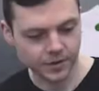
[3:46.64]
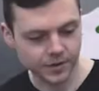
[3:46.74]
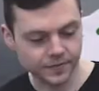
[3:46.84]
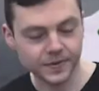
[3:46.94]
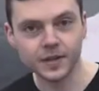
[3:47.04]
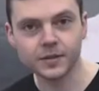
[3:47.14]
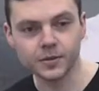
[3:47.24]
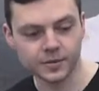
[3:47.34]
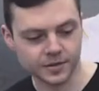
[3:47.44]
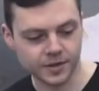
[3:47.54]
going to feed
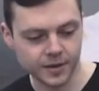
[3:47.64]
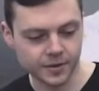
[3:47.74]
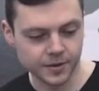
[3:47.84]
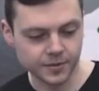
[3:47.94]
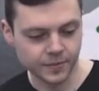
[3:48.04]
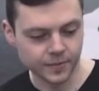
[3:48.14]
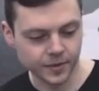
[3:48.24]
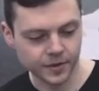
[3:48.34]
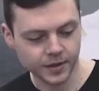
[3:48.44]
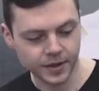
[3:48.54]
your sourdough,
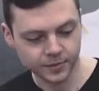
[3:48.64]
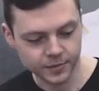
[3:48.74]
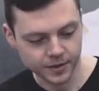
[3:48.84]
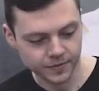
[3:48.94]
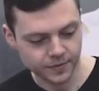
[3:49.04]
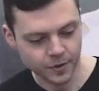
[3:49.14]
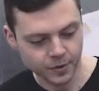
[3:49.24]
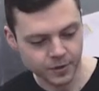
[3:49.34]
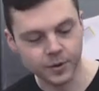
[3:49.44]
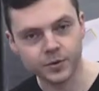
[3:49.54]
and we're going to throw
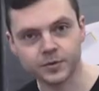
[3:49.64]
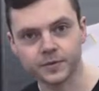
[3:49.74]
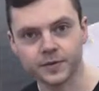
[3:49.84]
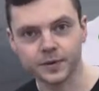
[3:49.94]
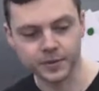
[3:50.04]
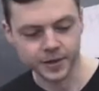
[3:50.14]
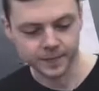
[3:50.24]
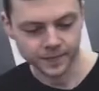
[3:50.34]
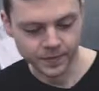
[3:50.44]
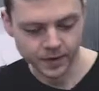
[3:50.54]
away most of it
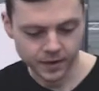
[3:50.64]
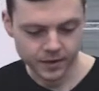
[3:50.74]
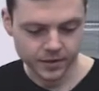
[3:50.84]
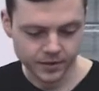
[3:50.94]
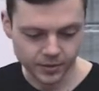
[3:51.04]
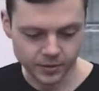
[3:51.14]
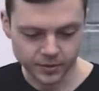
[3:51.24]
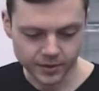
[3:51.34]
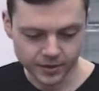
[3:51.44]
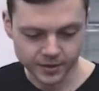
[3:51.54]
away. So we're
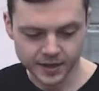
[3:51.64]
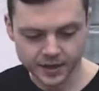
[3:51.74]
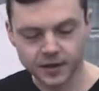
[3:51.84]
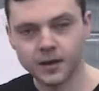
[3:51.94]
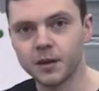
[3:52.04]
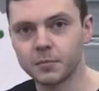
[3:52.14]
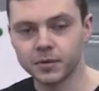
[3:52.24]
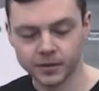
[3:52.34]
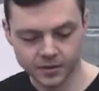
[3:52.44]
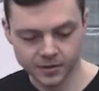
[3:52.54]
only going to take a
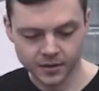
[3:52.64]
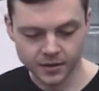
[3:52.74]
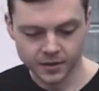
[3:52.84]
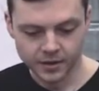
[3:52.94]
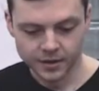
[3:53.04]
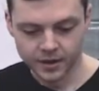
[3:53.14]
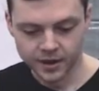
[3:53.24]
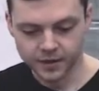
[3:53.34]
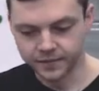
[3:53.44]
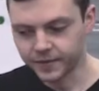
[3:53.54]
cup
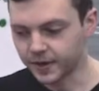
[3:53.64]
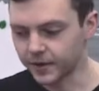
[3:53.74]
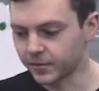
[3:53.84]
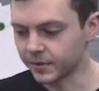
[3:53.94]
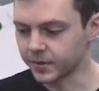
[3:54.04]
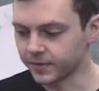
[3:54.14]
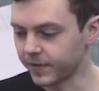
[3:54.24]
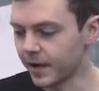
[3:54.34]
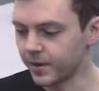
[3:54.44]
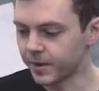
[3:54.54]
and then feed it with some
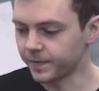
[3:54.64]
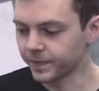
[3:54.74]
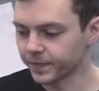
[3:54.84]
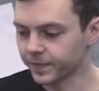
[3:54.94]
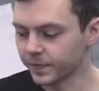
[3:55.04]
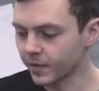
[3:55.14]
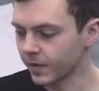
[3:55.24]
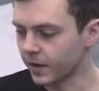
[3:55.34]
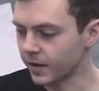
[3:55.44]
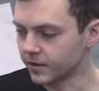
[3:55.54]
flour
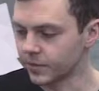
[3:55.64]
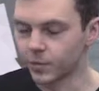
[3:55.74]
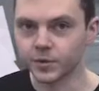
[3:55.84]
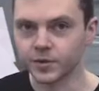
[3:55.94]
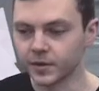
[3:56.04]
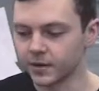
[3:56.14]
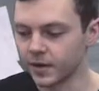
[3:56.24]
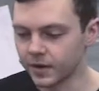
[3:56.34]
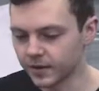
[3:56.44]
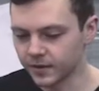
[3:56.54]
and some water.
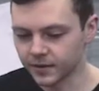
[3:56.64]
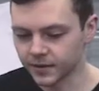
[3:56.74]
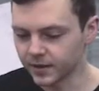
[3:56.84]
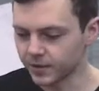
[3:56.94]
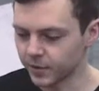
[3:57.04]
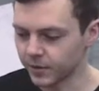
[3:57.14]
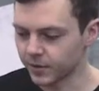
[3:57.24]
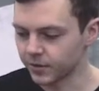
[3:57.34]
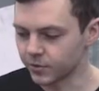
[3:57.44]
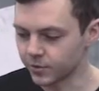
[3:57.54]
And this is where you
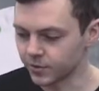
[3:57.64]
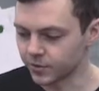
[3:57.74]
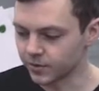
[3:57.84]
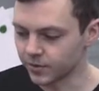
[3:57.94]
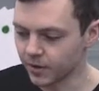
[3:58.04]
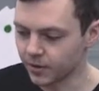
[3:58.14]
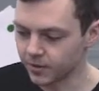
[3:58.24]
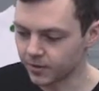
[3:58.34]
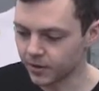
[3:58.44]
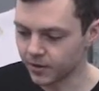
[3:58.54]
can choose to
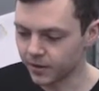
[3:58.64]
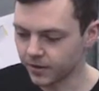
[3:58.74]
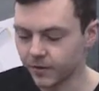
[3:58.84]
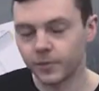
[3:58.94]
go